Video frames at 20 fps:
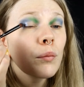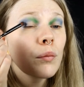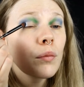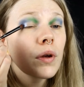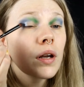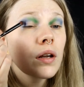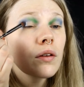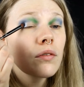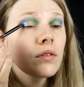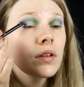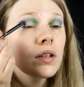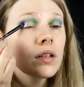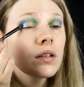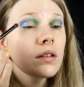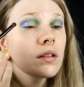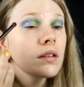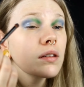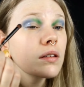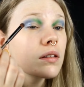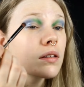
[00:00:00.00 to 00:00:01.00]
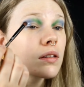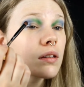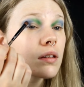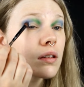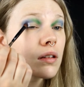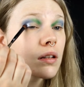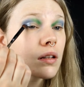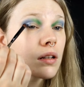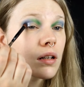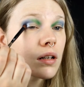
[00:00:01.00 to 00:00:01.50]
but I think this
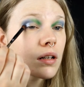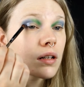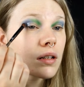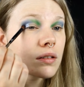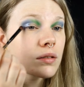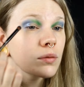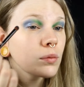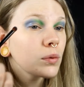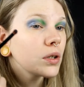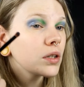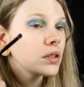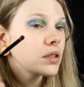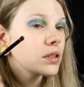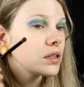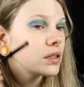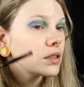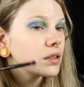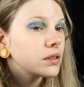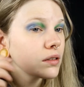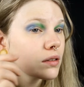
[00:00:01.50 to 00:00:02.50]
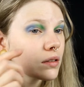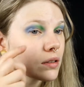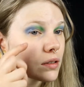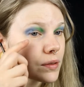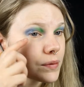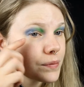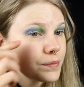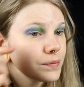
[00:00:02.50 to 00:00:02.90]
at least work it